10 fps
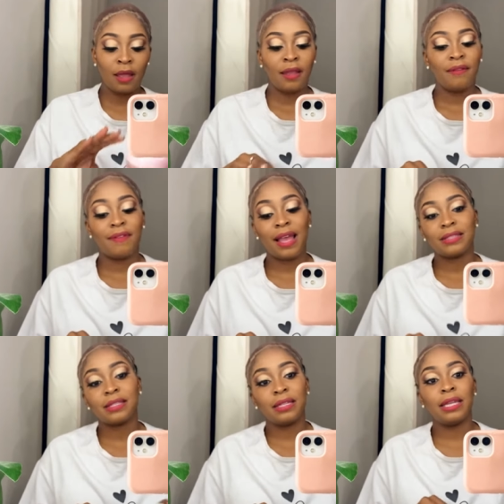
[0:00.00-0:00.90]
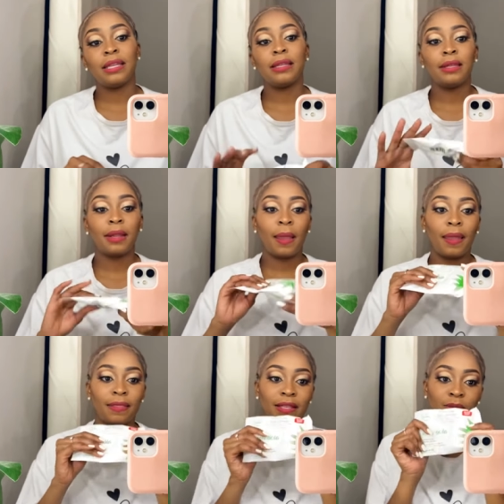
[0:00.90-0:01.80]
Vaseline
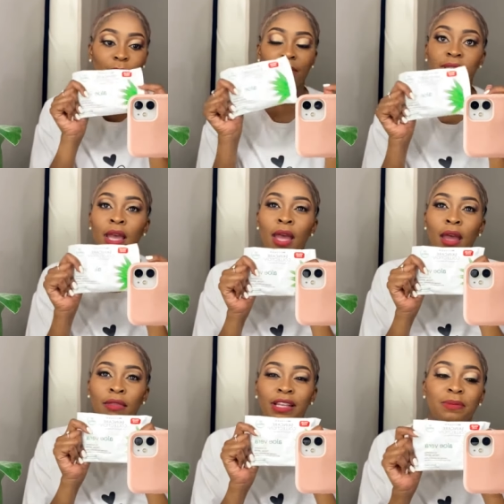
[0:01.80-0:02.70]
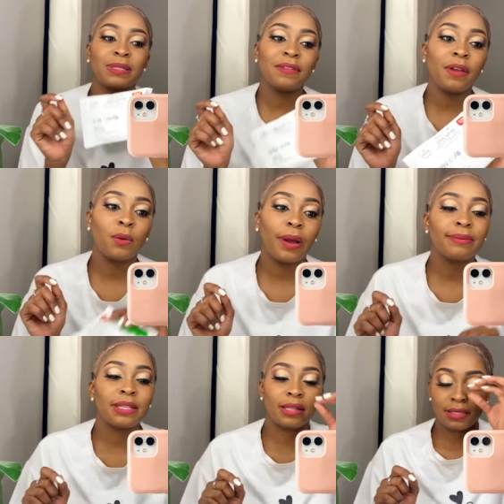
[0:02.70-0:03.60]
and these wipes. There's specific
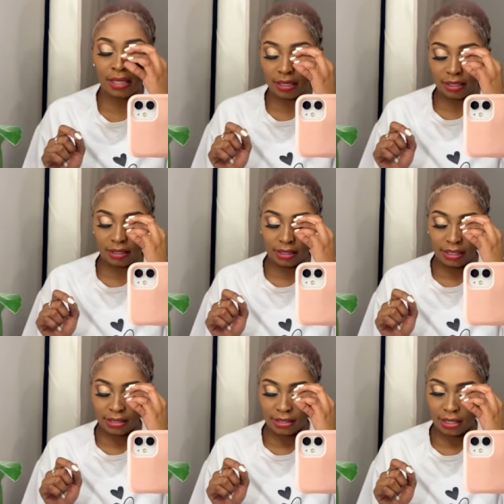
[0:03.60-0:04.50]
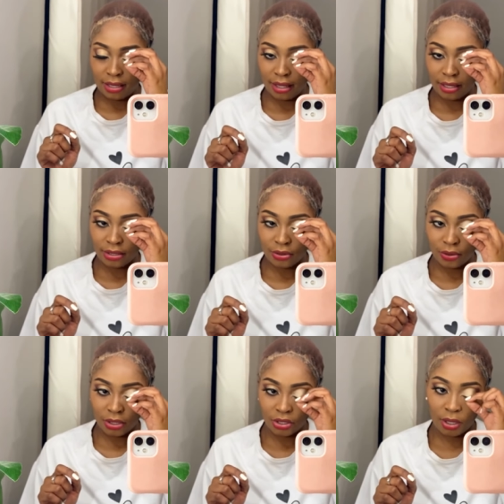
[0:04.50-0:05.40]
wipes that they sell in Clicks that do
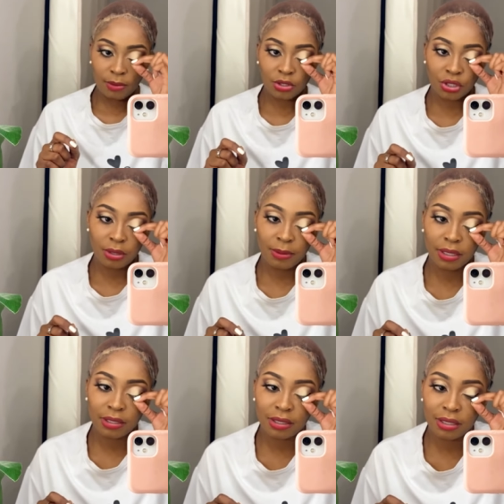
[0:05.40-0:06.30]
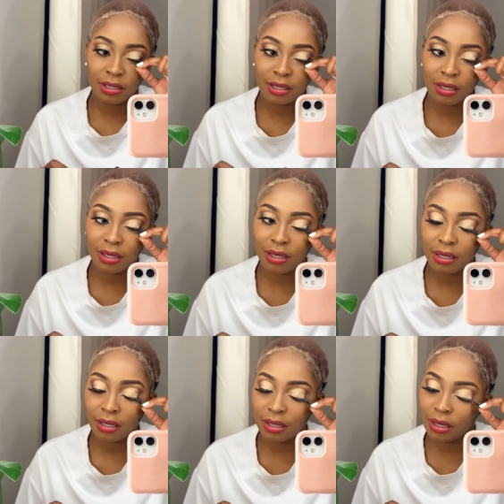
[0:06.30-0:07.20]
the job usually, but
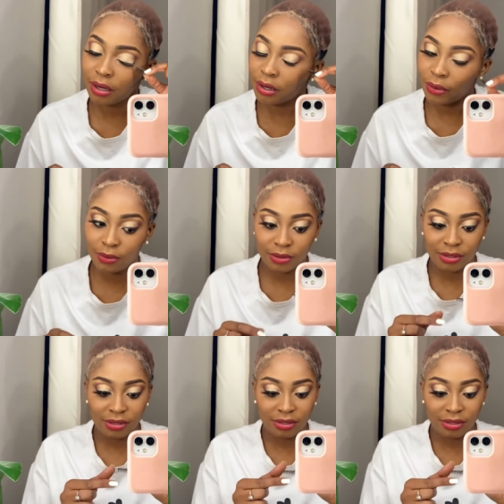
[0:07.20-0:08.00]
here goes